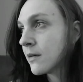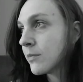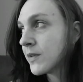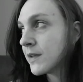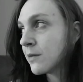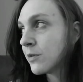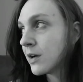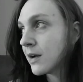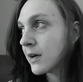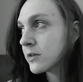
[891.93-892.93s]
But then when
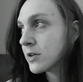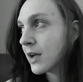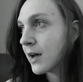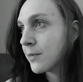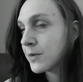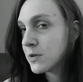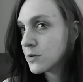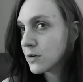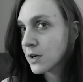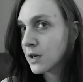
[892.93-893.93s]
it actually
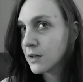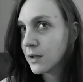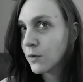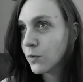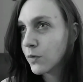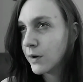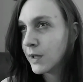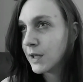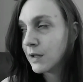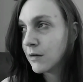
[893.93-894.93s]
happens, you're kind of like,
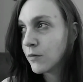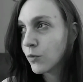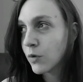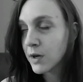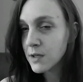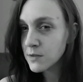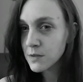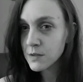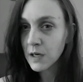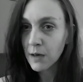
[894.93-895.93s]
wait, why is
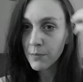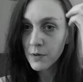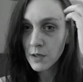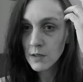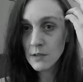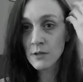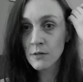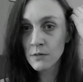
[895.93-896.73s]
this happening?